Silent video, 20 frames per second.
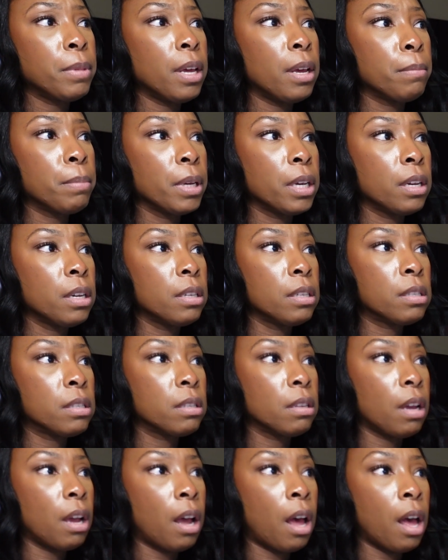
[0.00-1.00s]
that
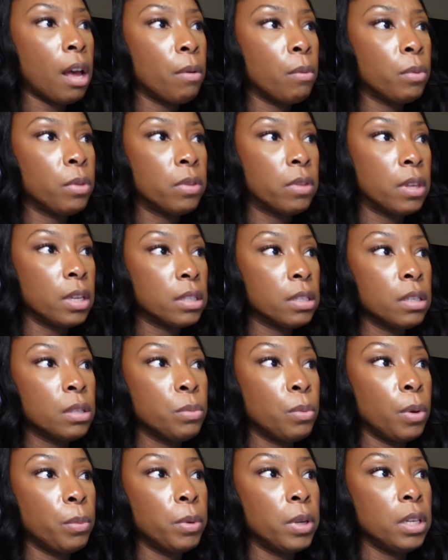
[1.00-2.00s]
because this is
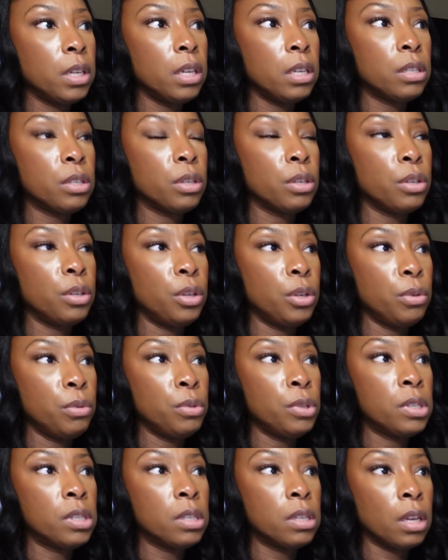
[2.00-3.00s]
what we need to
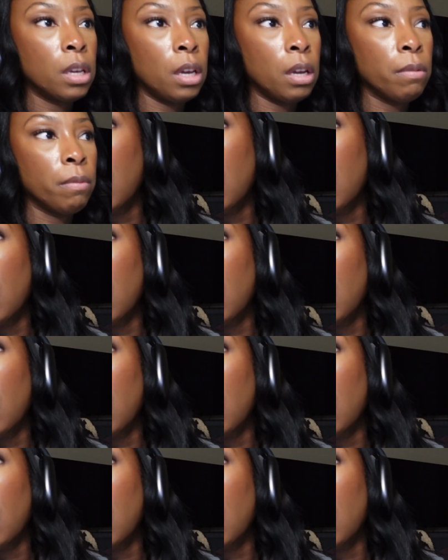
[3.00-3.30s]
use to get